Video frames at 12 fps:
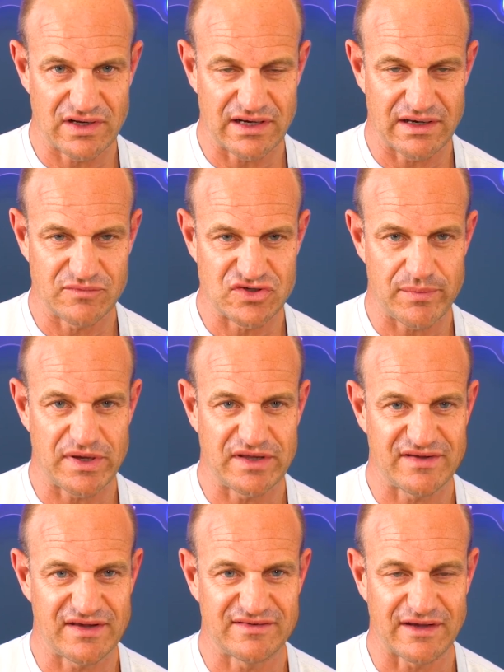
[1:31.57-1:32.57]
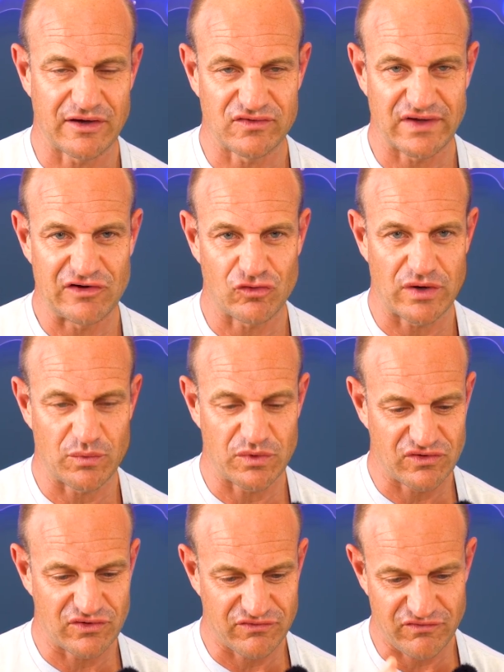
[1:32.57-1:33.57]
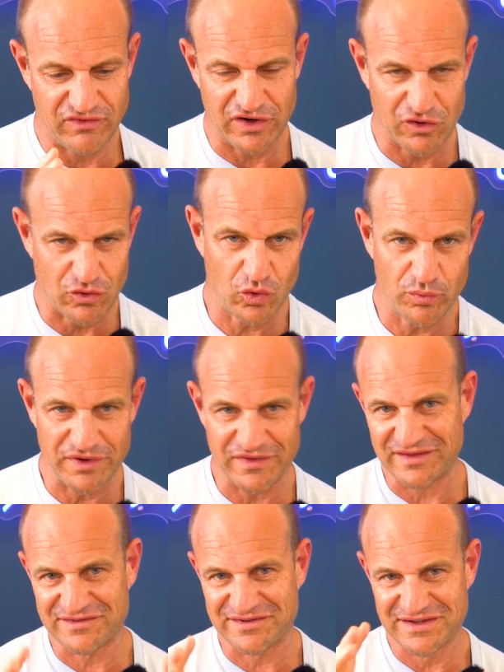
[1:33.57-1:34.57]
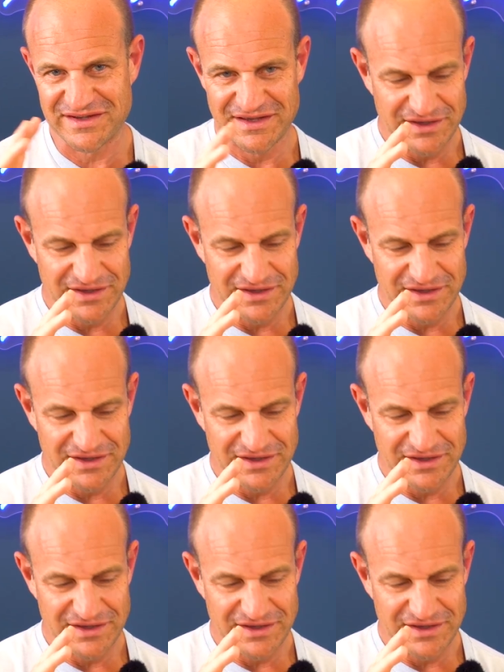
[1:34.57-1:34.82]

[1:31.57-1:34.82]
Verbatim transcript: um, G P T Sales Android, which is very cool. But that's,